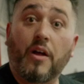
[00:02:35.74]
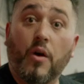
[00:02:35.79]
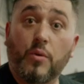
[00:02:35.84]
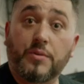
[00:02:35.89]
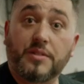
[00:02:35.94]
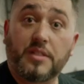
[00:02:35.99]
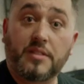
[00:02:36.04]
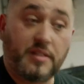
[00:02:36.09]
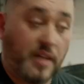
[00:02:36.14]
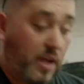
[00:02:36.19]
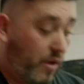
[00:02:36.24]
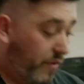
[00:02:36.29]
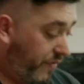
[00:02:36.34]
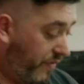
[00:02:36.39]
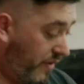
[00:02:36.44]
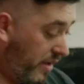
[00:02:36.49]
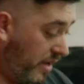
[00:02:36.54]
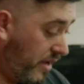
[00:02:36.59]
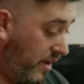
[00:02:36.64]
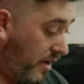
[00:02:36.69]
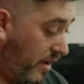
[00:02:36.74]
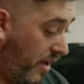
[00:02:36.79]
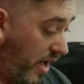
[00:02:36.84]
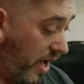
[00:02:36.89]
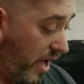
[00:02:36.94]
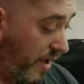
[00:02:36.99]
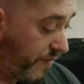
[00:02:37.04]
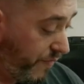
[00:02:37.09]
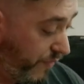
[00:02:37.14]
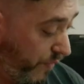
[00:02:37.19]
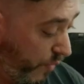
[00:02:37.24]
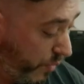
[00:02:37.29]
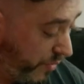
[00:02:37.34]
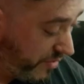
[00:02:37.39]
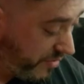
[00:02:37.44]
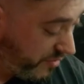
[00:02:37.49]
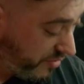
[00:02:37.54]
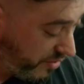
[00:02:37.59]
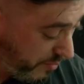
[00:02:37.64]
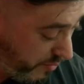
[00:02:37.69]
hose itself
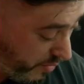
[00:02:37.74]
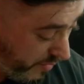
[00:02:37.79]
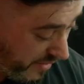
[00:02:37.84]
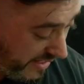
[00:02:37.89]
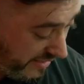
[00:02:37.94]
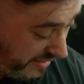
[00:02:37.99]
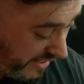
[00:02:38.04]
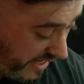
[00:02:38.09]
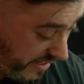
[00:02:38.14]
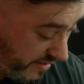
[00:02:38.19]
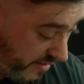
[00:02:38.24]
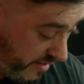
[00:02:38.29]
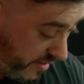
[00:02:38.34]
for the turbo inlet.